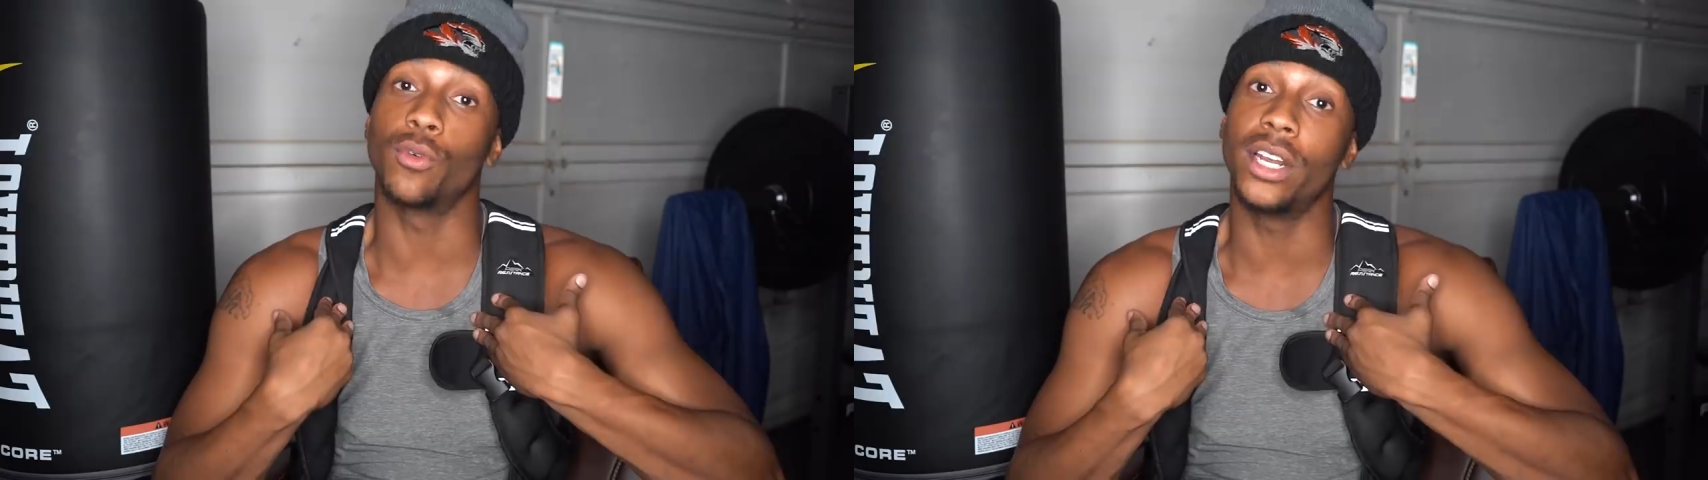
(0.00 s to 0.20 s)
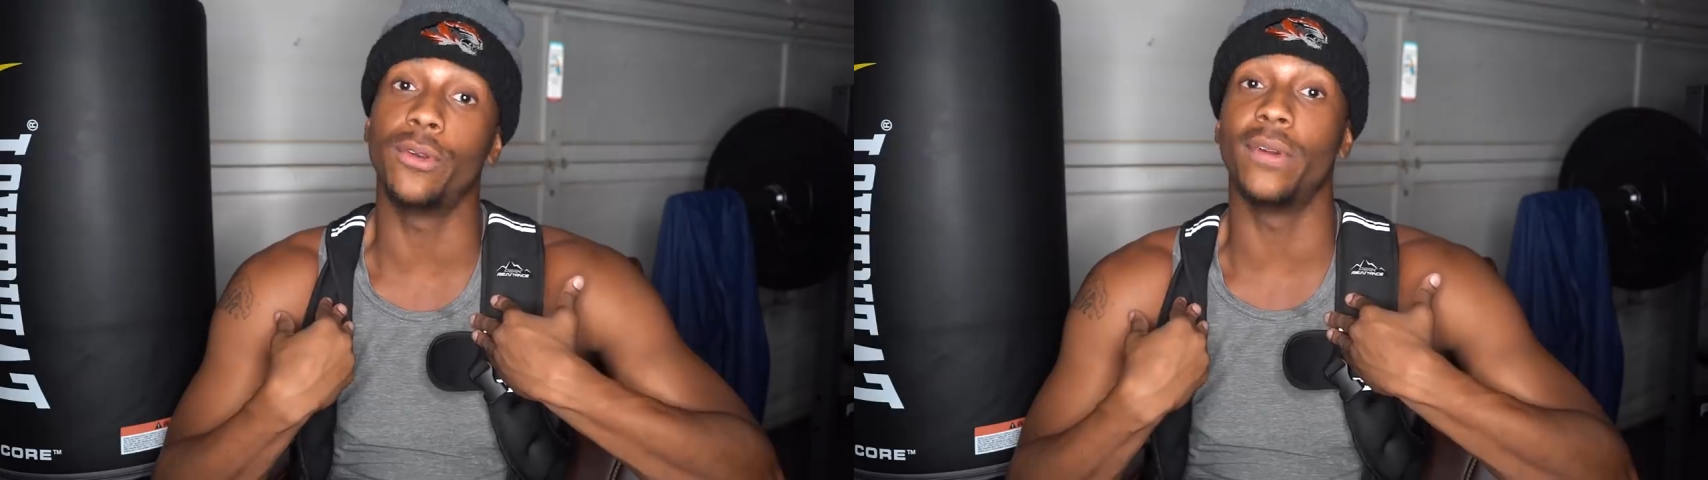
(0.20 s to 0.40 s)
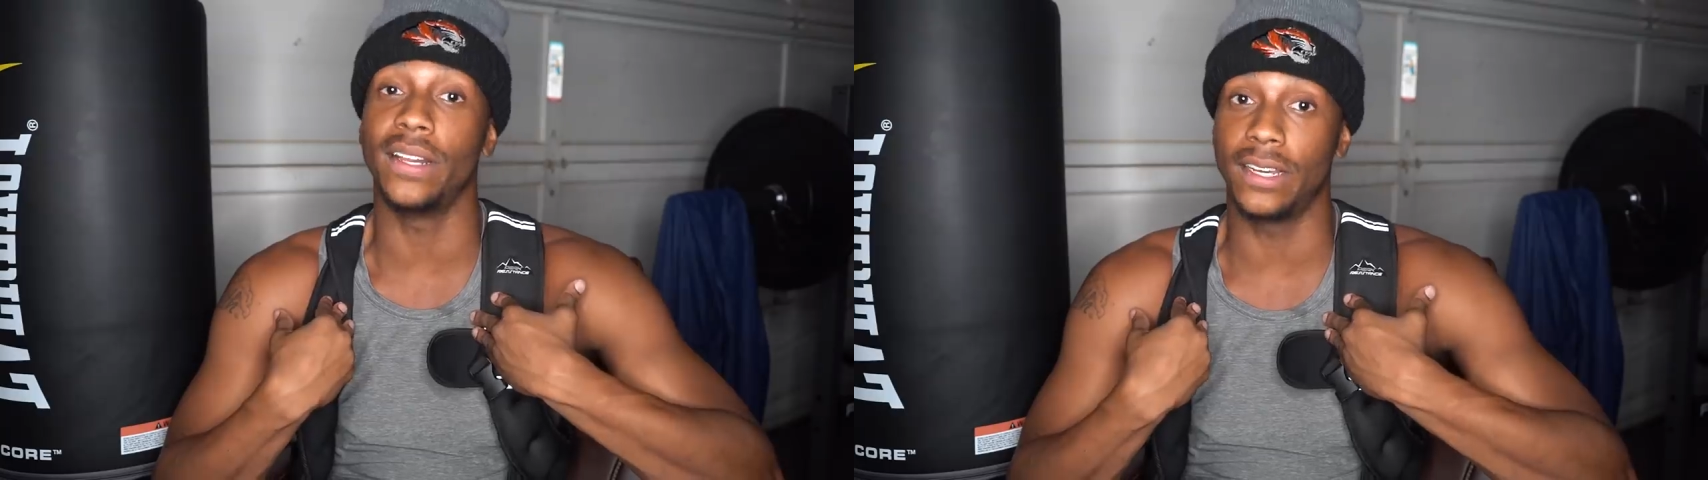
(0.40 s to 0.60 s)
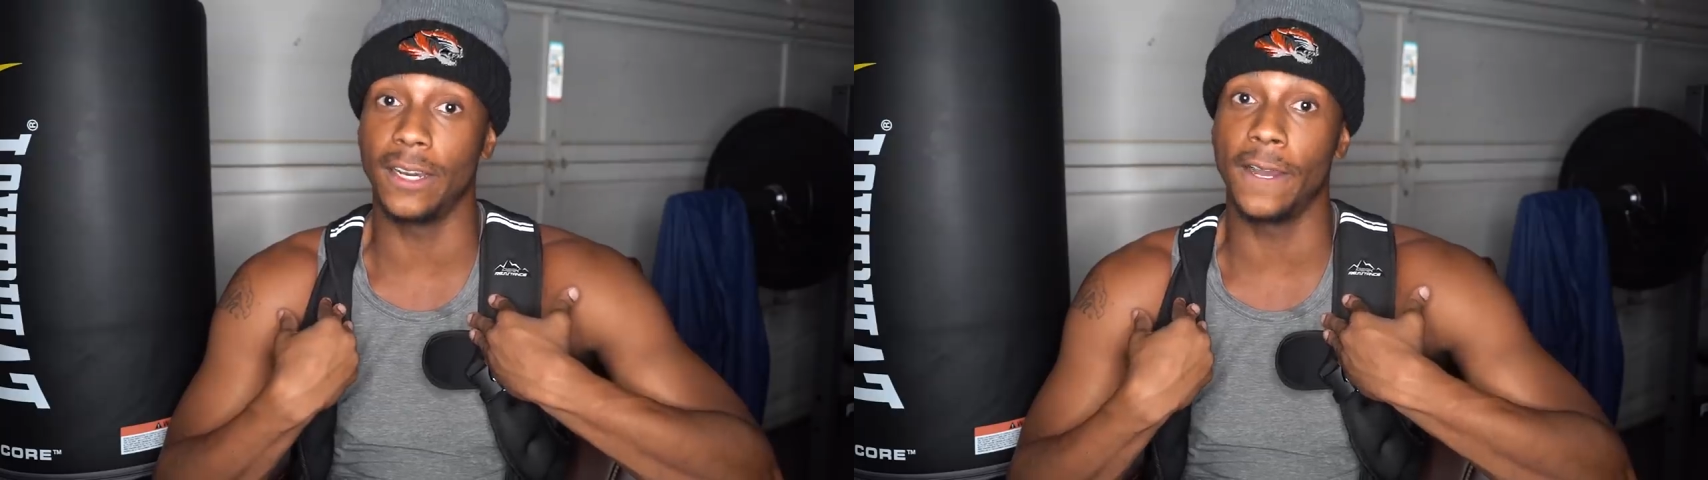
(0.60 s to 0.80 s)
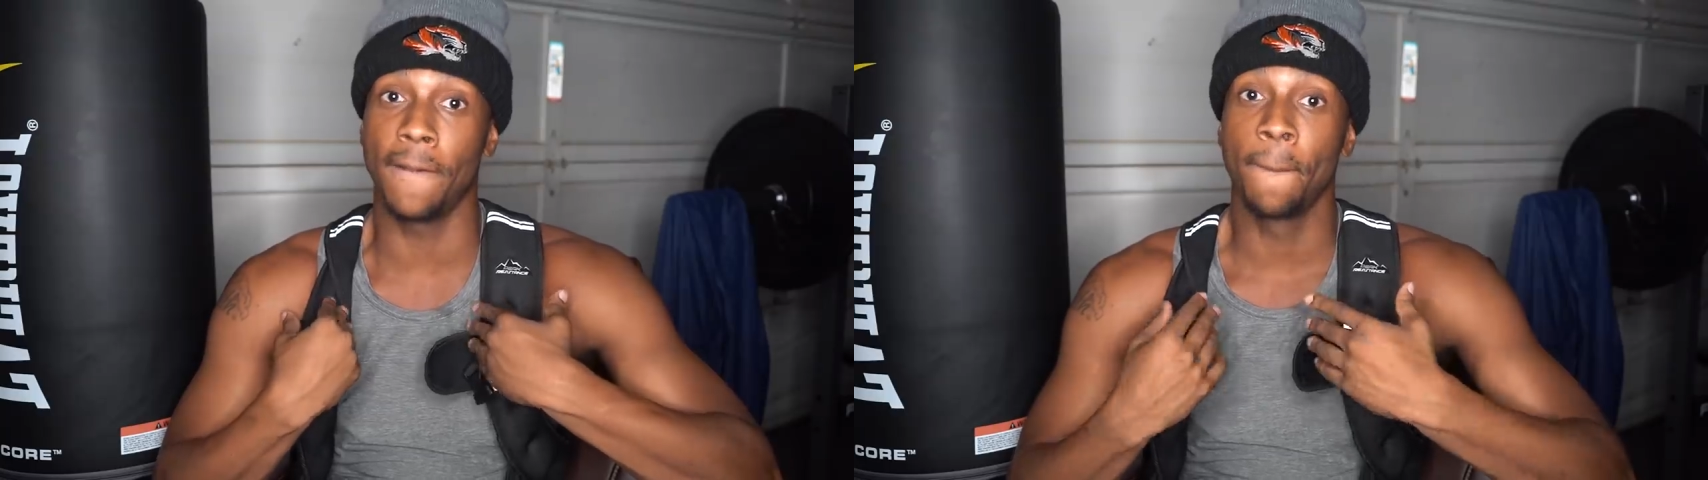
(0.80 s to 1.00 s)
are really, really
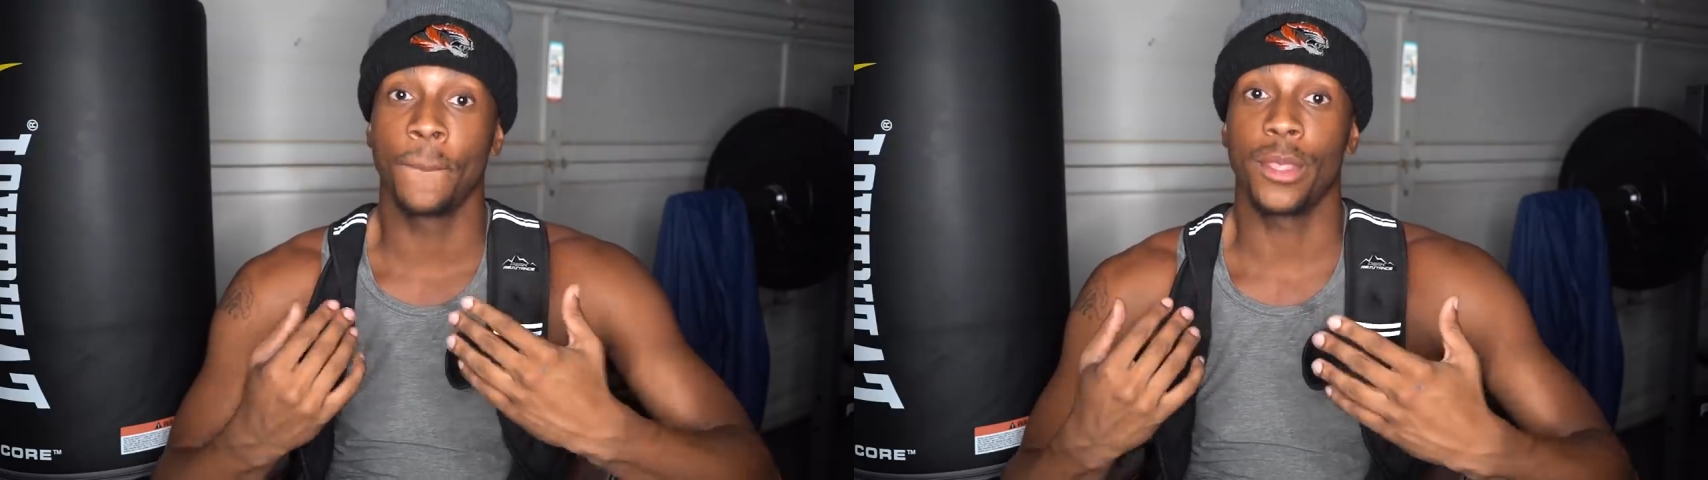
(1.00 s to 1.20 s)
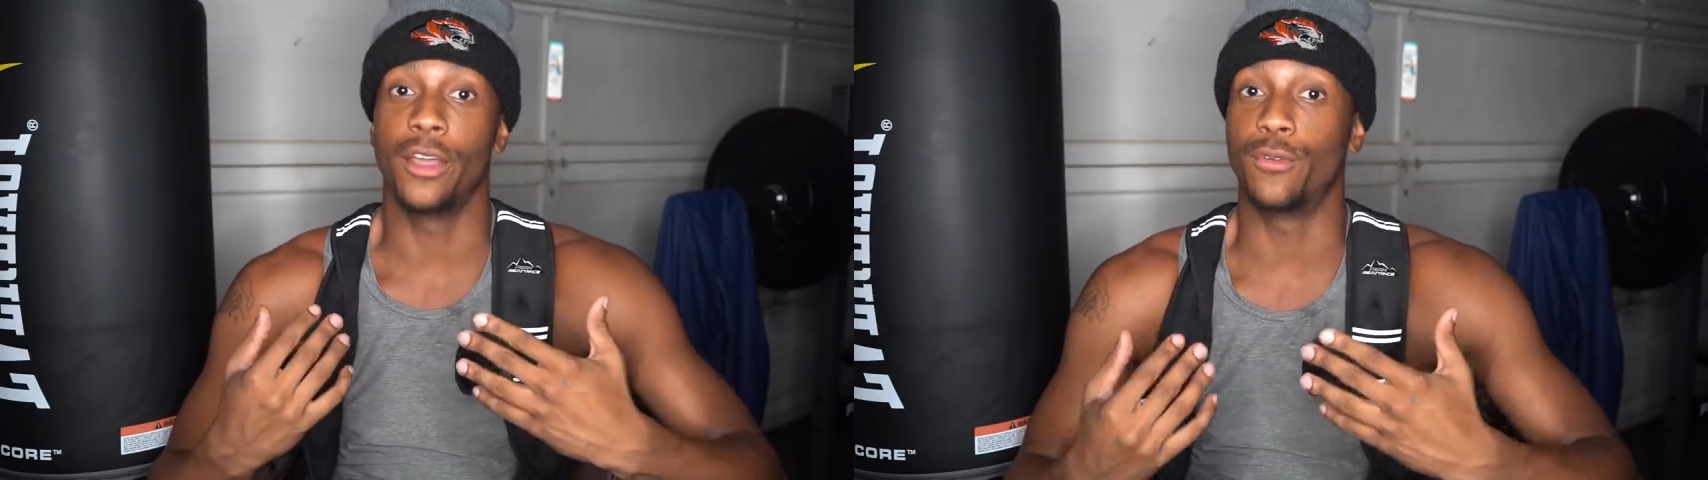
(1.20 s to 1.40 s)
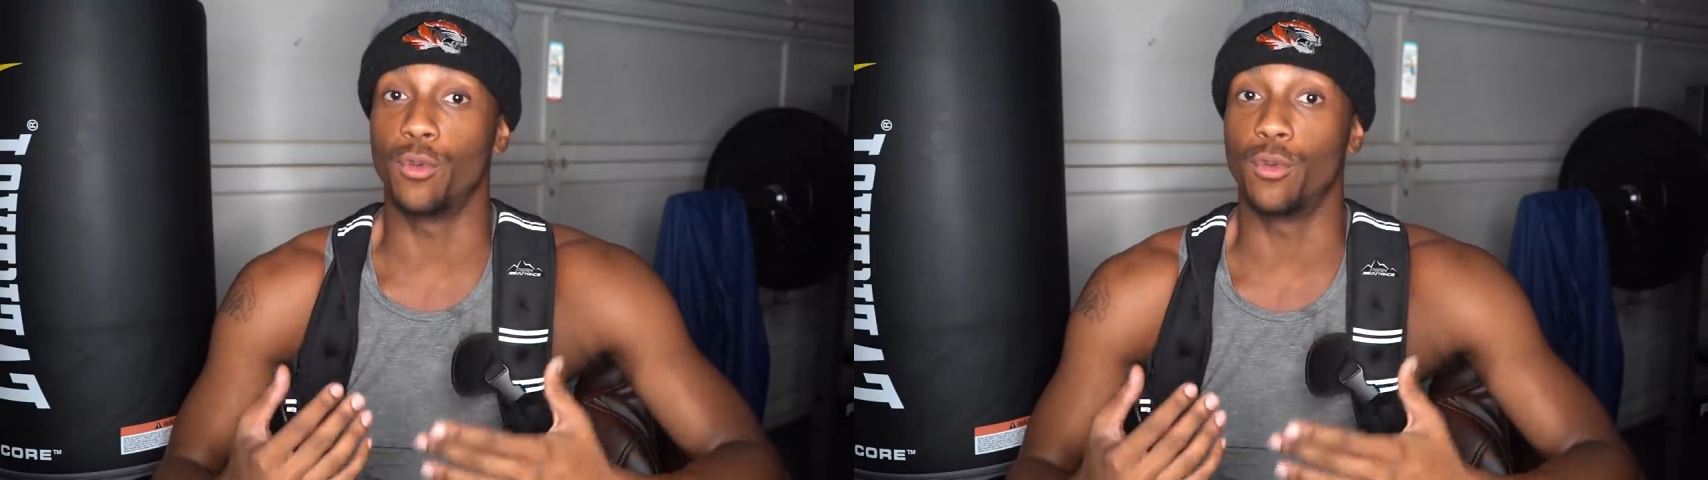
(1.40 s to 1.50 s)
good if